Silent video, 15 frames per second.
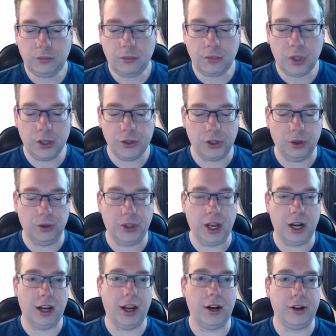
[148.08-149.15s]
So
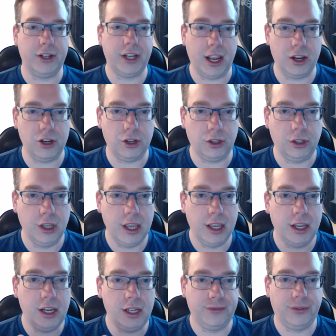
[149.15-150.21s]
then I hired Daniel.
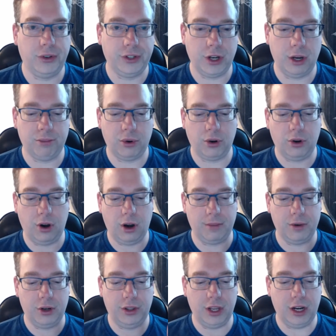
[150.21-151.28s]
He's a full-time
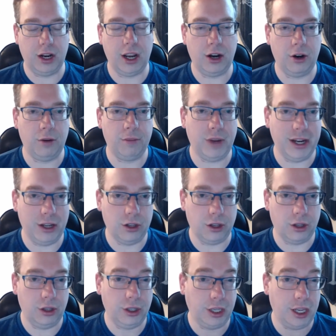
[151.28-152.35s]
programmer. Then I hired
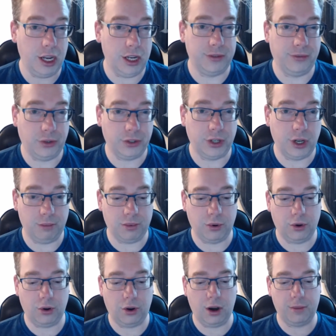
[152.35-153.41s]
Michael. He's a full-time
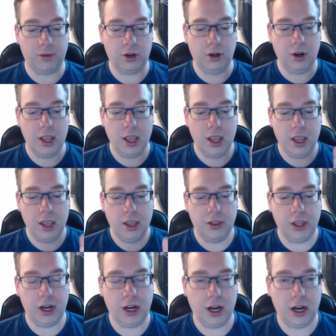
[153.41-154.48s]
programmer.
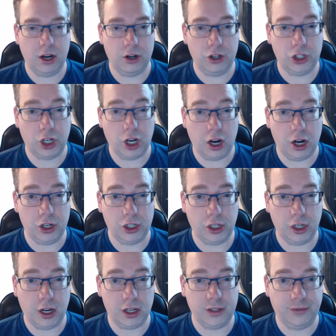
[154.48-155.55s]
Then I hired
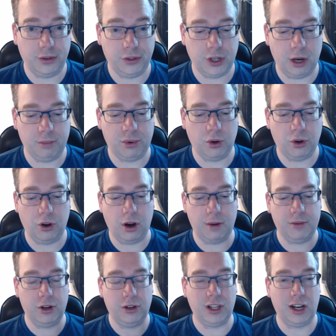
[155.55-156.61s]
Josh as full-time
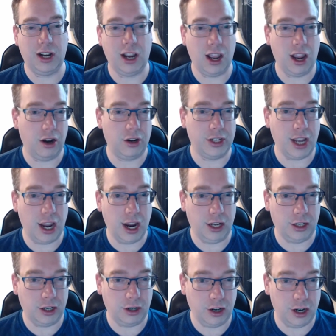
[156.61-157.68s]
programmer. Then I hired
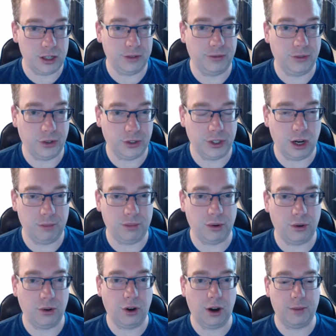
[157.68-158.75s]
Tyler as a full-time
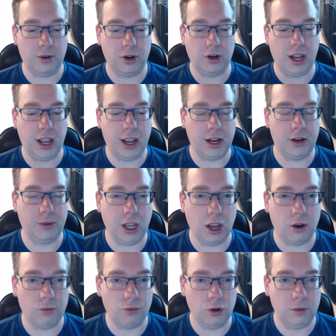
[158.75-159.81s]
programmer. And we
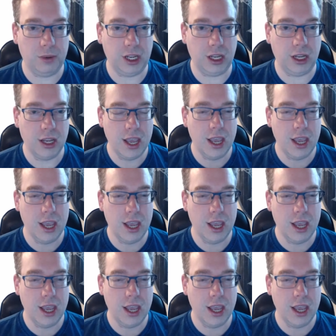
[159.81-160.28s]
got Ruby,